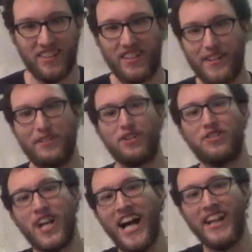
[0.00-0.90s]
You're giving, you're
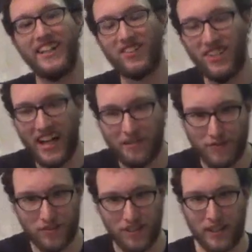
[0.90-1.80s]
signing your life over.